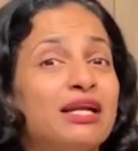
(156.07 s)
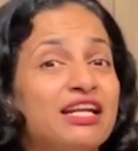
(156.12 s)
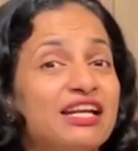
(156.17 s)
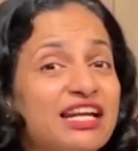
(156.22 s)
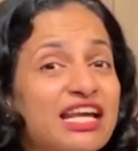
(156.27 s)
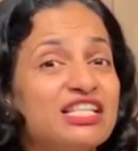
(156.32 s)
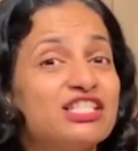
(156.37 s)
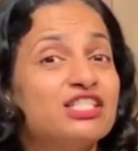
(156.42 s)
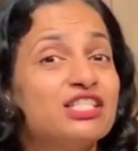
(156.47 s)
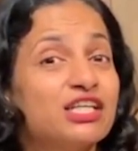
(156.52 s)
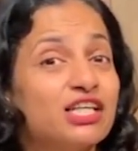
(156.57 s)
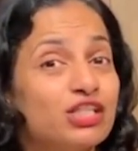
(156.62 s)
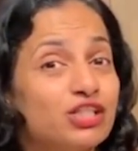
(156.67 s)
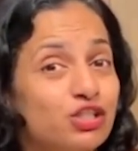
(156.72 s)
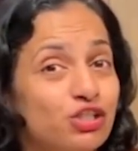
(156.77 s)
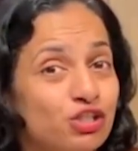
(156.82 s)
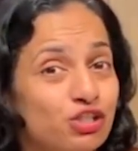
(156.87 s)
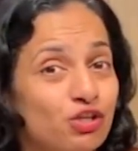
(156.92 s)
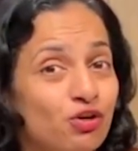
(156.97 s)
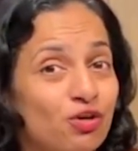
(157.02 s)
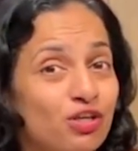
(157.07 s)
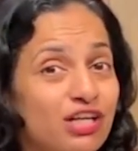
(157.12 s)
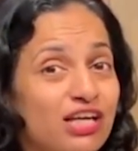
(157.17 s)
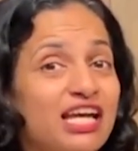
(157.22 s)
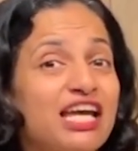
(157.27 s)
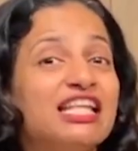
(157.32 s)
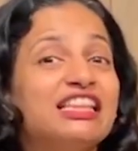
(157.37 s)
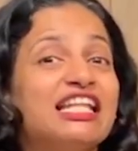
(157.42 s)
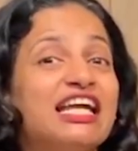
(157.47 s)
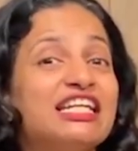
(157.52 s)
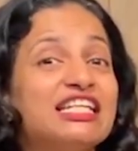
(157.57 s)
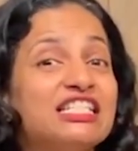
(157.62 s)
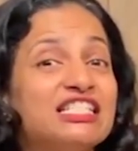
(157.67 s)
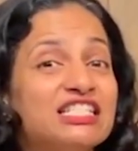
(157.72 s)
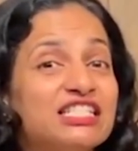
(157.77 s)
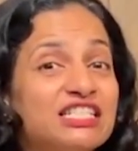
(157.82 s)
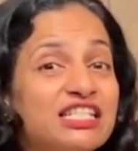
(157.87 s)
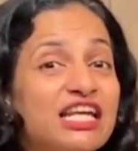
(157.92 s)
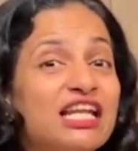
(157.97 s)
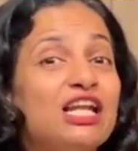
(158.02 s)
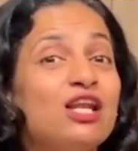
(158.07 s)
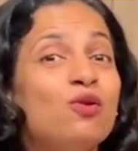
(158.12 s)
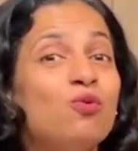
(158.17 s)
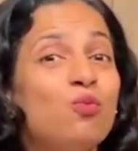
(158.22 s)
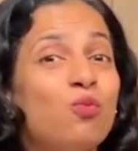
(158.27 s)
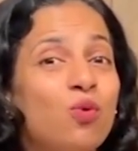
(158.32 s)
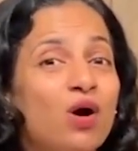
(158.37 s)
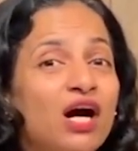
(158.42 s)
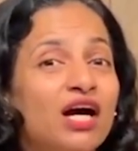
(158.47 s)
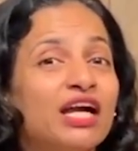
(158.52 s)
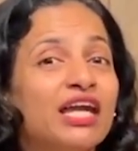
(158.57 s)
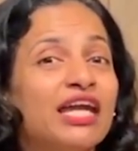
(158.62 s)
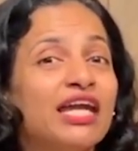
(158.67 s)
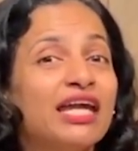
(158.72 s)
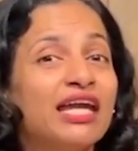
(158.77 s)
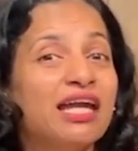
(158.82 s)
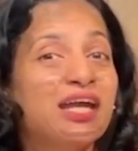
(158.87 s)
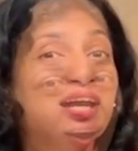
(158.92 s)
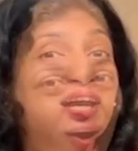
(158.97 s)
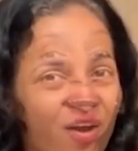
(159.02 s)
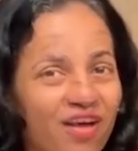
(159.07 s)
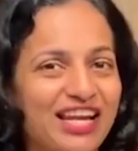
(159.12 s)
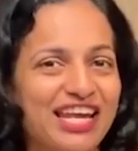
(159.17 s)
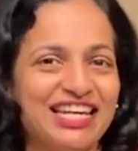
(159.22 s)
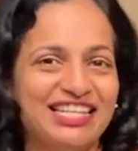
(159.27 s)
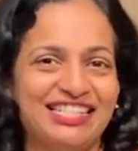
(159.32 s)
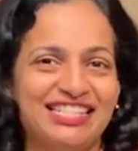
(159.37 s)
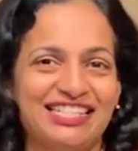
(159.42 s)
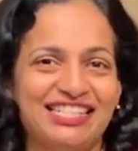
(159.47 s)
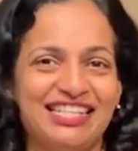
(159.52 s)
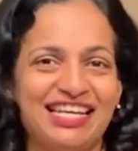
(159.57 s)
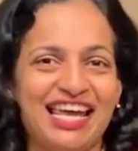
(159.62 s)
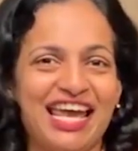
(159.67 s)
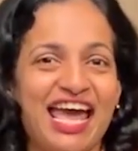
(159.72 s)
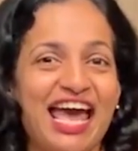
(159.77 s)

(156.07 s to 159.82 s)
but rest assured that he's still working on it.